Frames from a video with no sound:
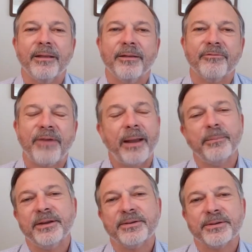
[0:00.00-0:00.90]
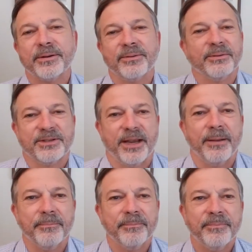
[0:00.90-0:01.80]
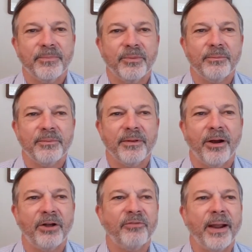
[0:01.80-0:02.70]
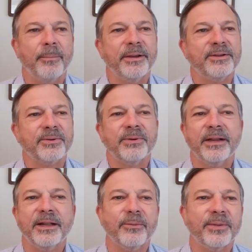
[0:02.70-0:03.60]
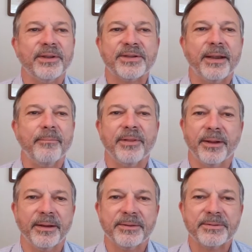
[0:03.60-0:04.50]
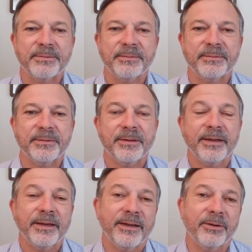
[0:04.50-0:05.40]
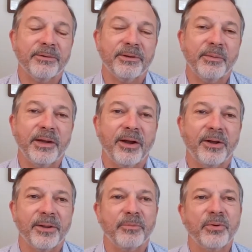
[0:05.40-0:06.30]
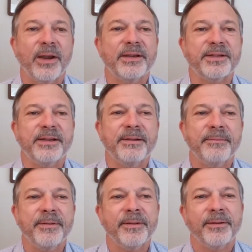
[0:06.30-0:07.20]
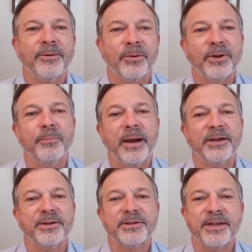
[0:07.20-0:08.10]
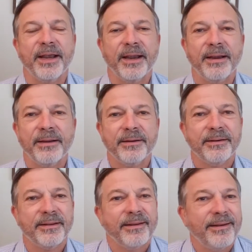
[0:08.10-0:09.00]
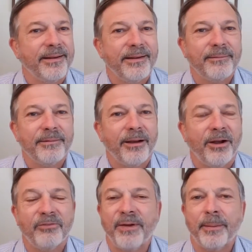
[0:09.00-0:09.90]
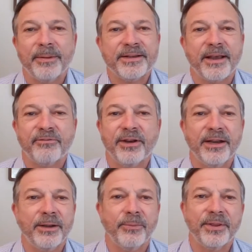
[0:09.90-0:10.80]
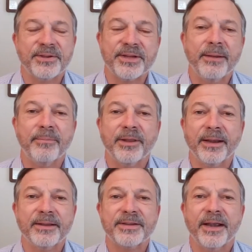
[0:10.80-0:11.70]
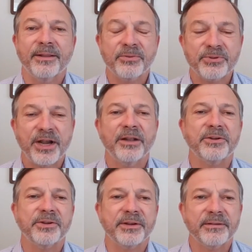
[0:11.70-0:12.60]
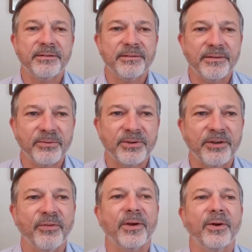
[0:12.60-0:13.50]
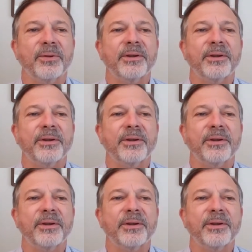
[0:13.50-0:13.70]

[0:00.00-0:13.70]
families are the same. All families are dealing with the same things. You know, you can call them crazy, or you might just say all families have to deal with the same things and they're challenging, they're difficult,